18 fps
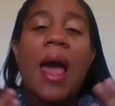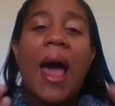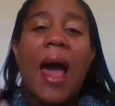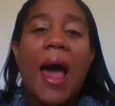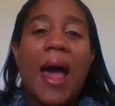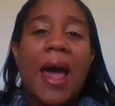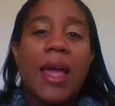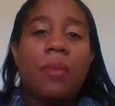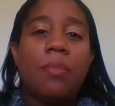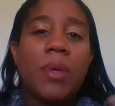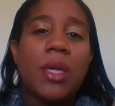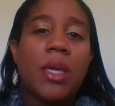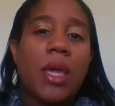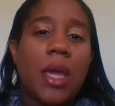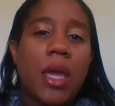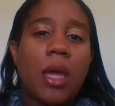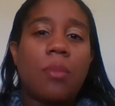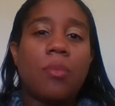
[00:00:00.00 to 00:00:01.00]
I
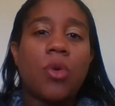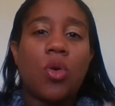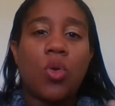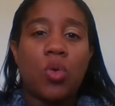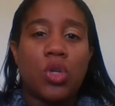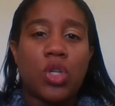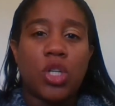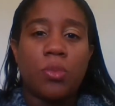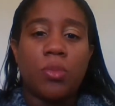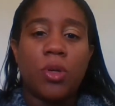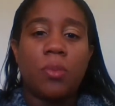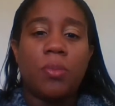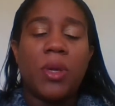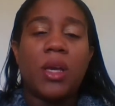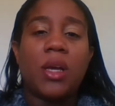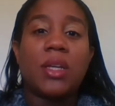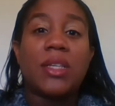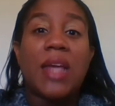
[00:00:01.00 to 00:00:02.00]
became coachable
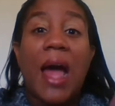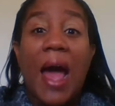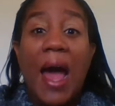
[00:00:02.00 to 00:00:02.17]
because